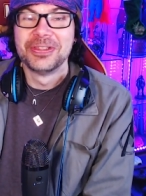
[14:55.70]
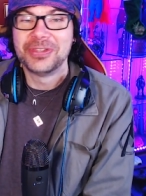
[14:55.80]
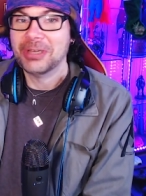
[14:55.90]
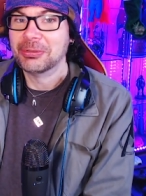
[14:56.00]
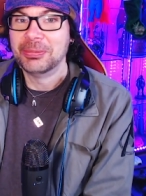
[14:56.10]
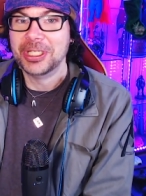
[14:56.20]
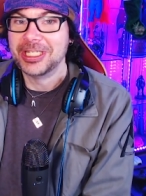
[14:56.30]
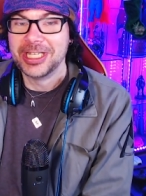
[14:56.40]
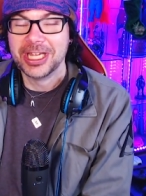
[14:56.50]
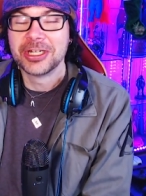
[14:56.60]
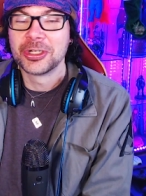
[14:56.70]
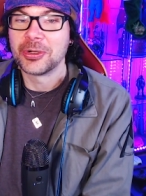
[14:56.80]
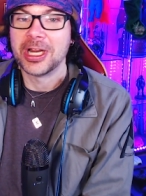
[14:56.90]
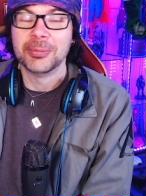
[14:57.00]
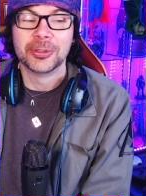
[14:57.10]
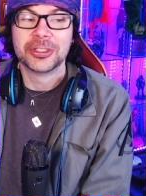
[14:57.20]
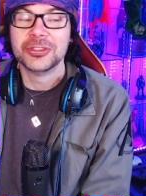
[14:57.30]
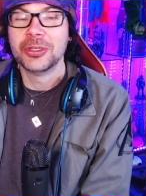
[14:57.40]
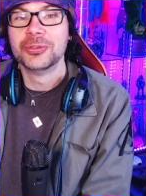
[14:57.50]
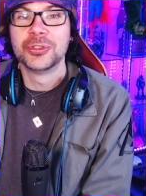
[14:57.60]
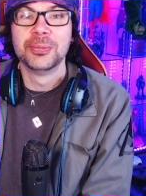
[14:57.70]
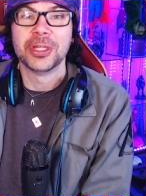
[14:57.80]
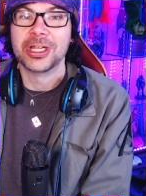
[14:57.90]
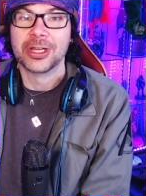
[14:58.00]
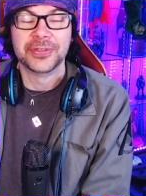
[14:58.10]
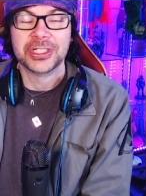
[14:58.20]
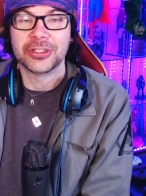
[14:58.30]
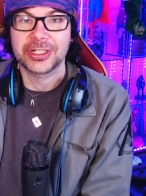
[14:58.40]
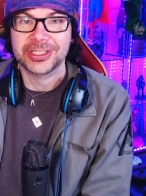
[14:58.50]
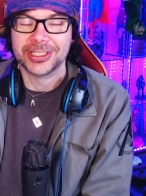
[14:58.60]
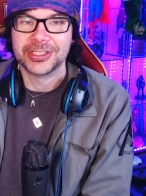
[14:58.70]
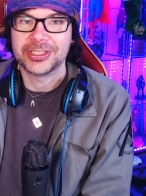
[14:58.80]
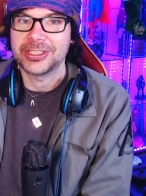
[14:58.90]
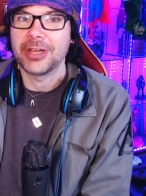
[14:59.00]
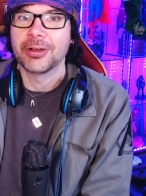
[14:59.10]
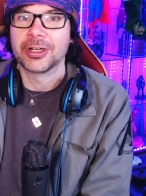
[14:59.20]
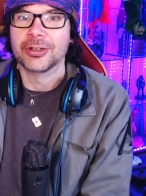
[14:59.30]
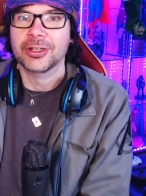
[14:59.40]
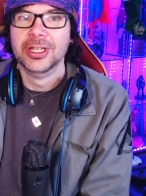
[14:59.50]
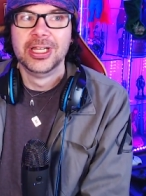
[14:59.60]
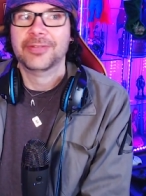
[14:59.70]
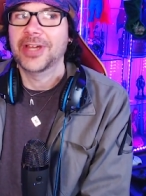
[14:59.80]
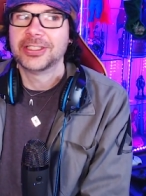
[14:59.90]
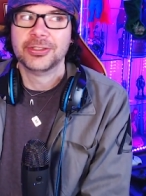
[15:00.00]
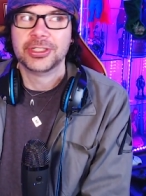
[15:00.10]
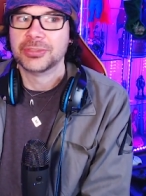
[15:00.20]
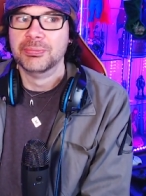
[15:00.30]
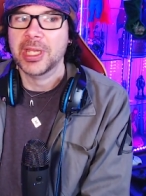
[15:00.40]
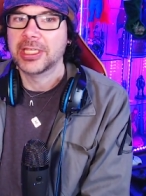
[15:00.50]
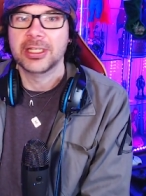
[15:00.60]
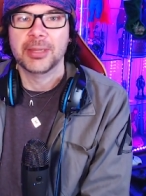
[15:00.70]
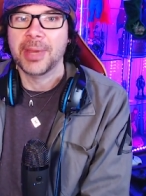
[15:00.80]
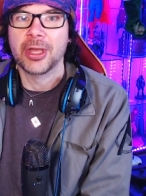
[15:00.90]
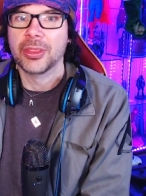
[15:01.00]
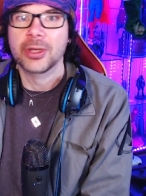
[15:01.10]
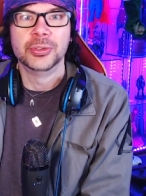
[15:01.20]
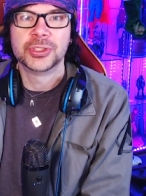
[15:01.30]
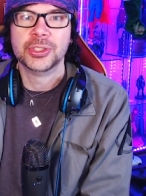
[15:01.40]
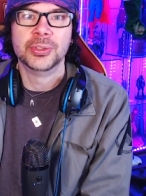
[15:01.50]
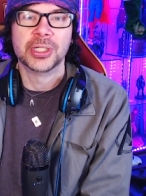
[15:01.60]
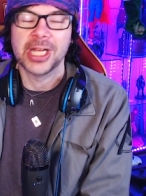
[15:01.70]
That would be incredible, because those two playing off each other is hysterical. In fact, you could just make it about those two, and